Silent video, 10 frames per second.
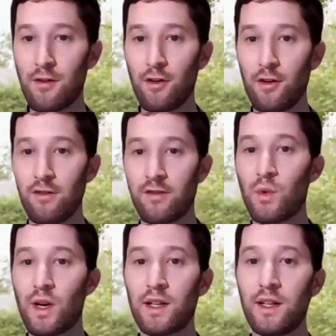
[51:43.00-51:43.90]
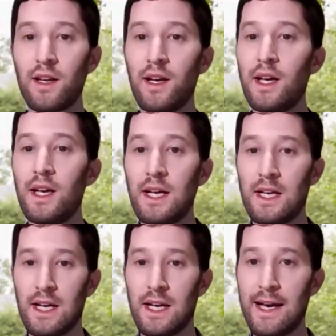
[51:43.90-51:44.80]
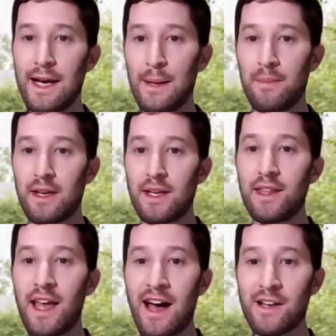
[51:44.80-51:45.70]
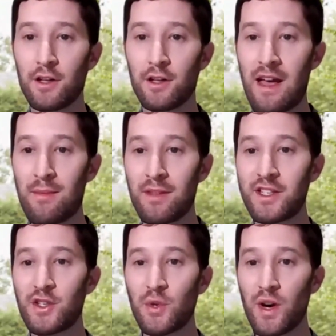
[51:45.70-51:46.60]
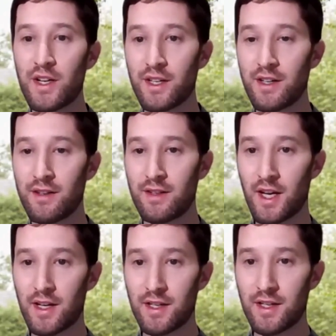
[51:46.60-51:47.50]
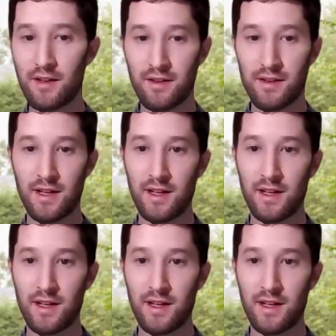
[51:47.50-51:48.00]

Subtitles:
cover a few of them quickly. In the household family situation section,